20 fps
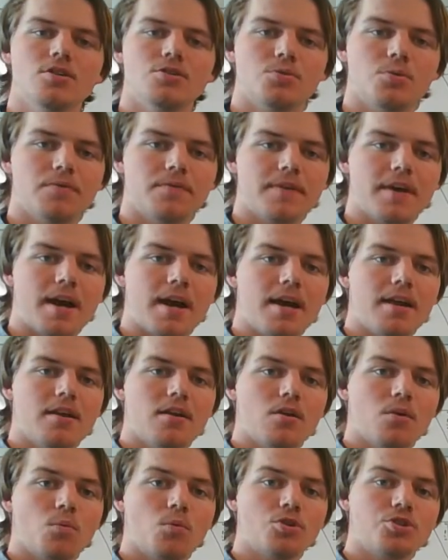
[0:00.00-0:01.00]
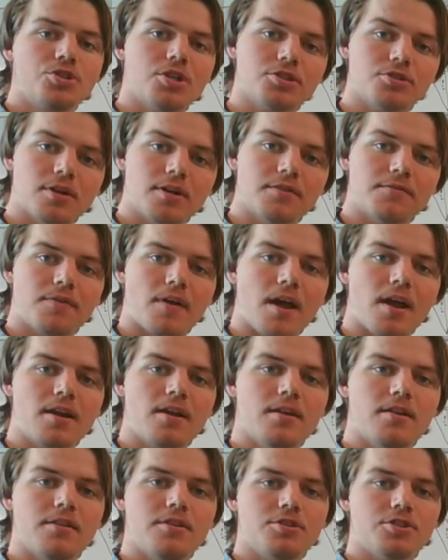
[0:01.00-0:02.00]
we're just trying to find
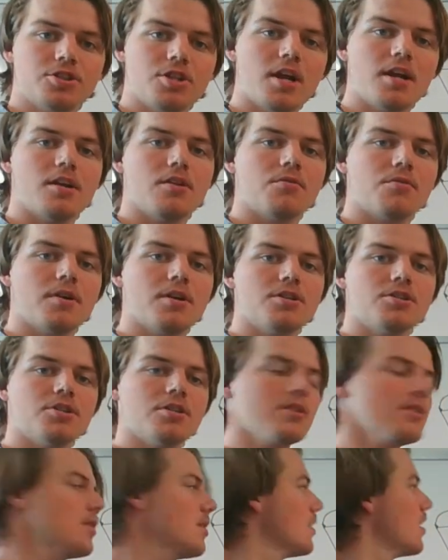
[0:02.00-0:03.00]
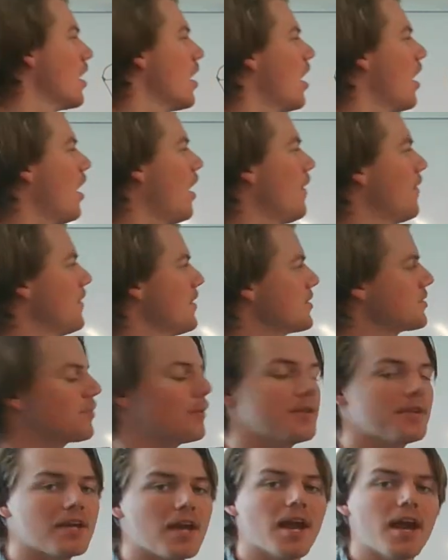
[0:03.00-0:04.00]
the shaded region. On this
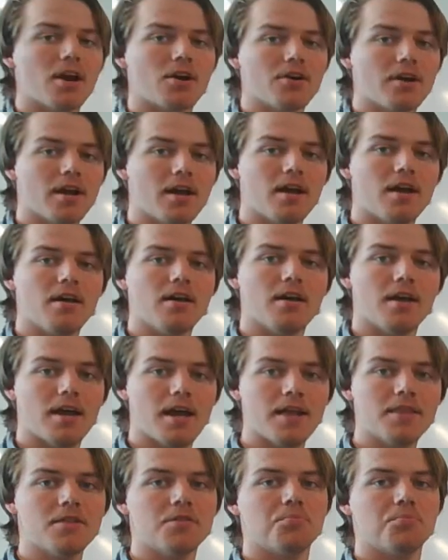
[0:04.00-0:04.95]
one, the area and the